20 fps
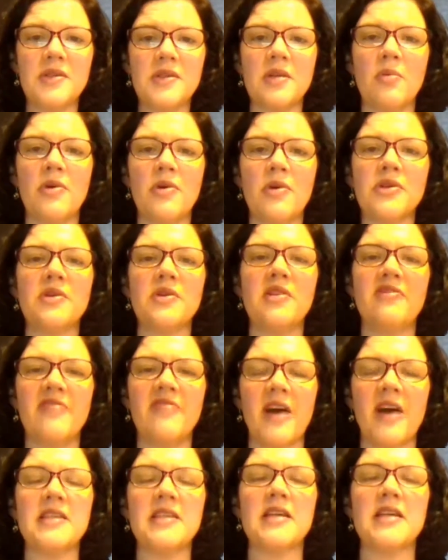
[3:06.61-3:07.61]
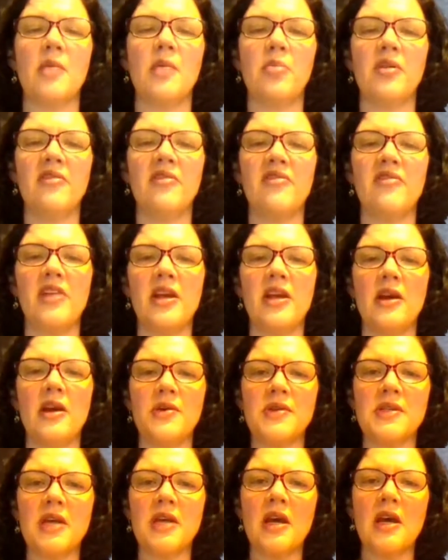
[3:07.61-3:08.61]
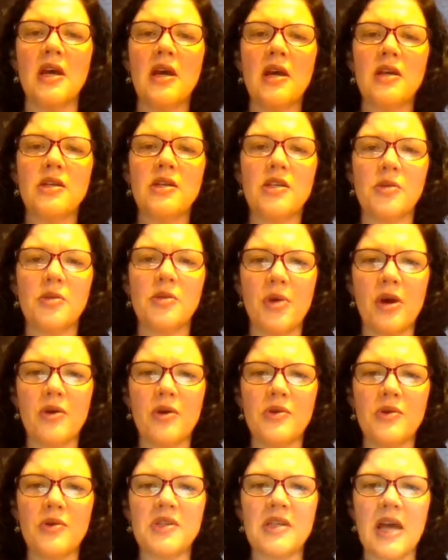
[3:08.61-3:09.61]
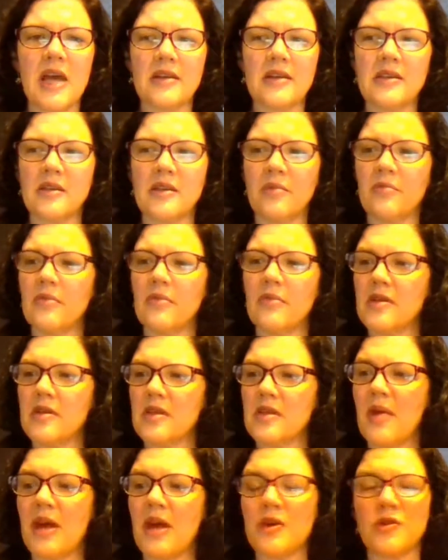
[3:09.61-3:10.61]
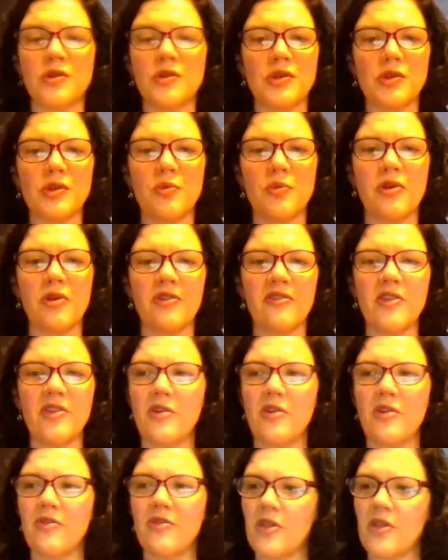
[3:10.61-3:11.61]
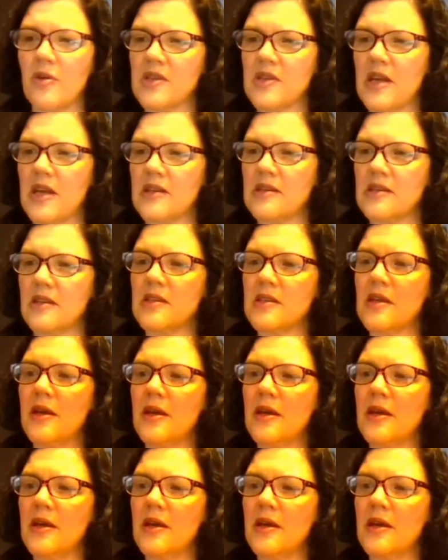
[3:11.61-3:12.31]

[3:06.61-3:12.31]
And I'm also going to find a couple of videos to post as some extra support for you for those lessons.